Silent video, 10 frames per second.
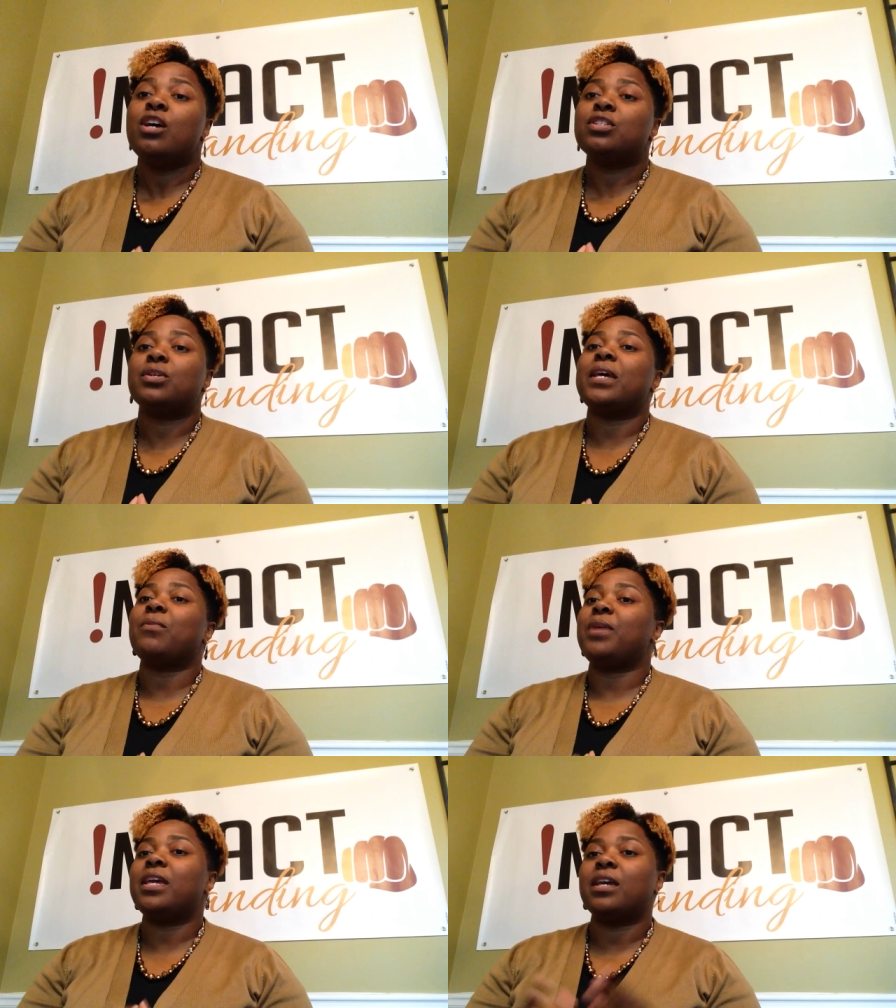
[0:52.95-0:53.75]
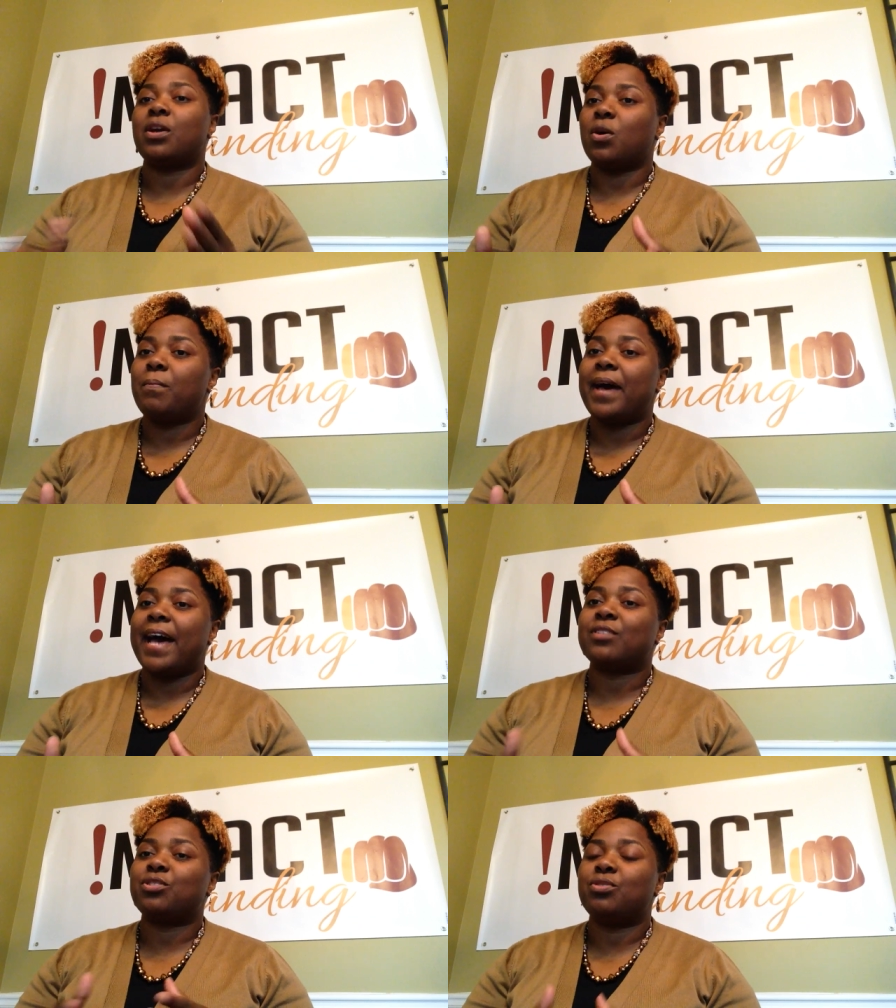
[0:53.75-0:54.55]
so that we can go
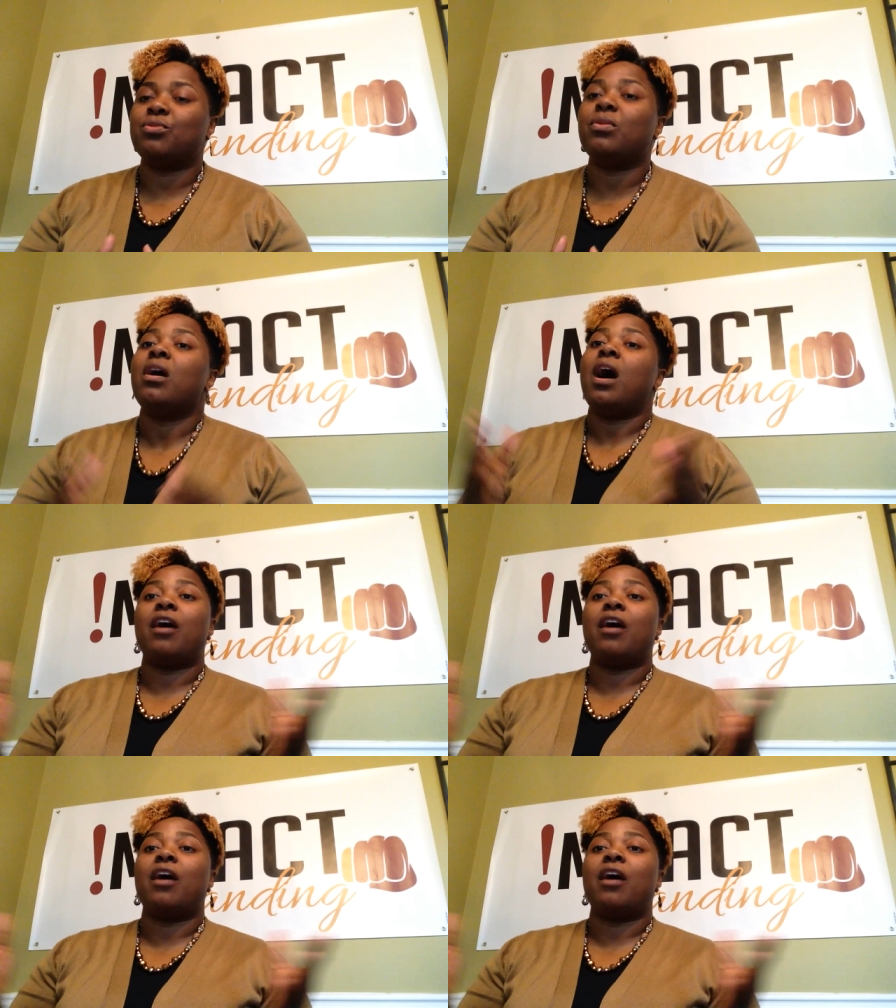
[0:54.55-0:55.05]
back to